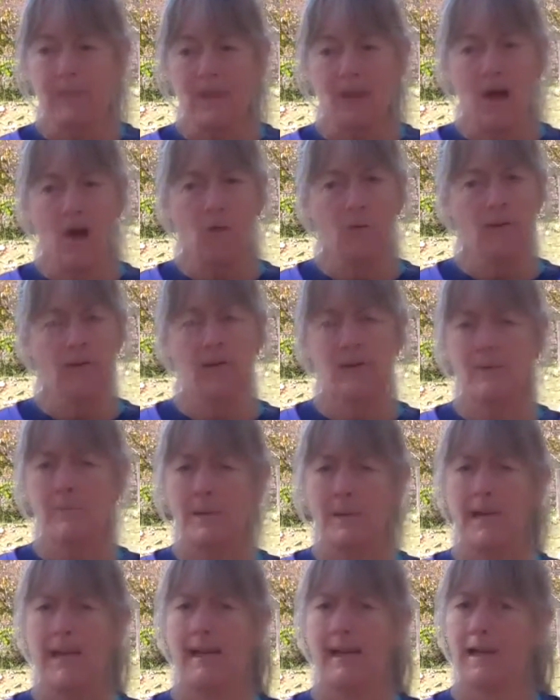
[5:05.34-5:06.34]
only gonna
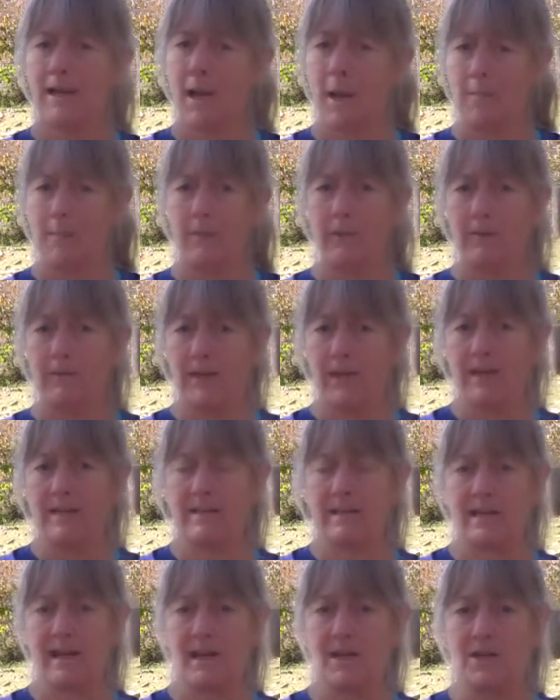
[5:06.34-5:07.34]
be at a couple of aid
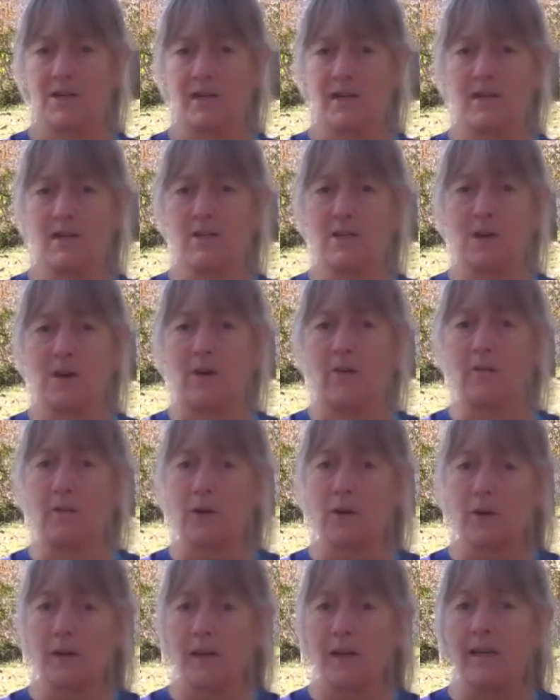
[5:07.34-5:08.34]
stations. So if
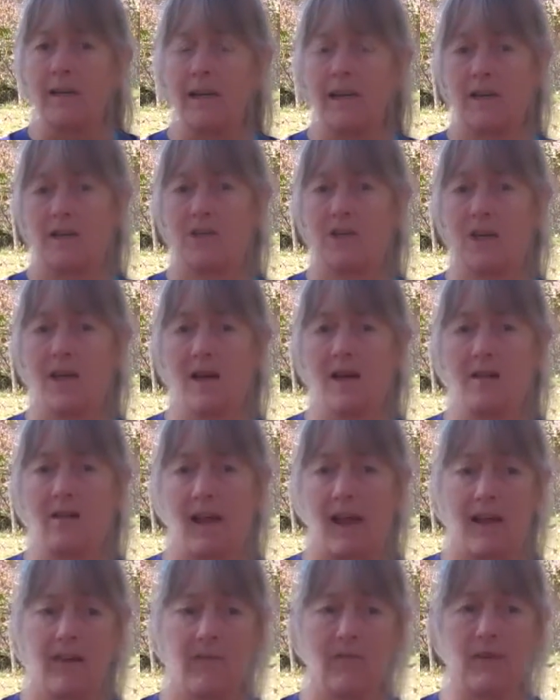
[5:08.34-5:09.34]
you're gonna need a gel
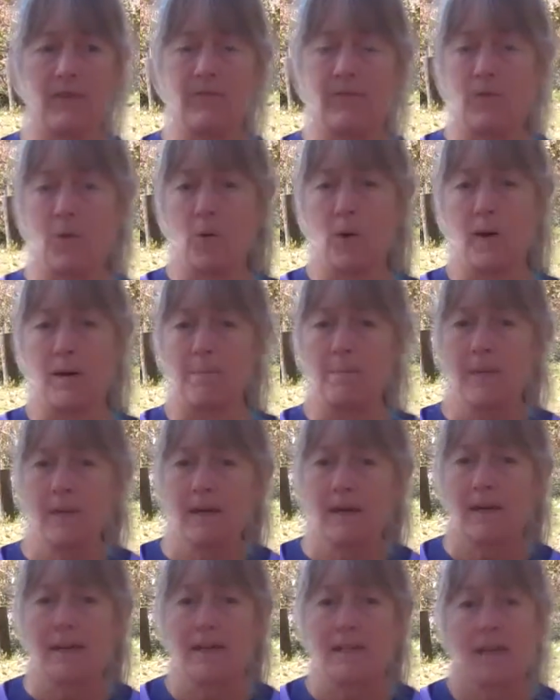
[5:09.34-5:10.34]
every 40
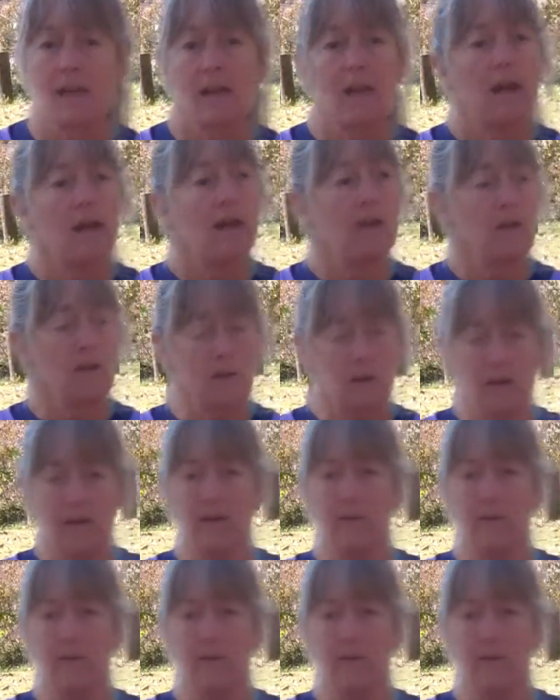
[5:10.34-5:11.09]
minutes, you need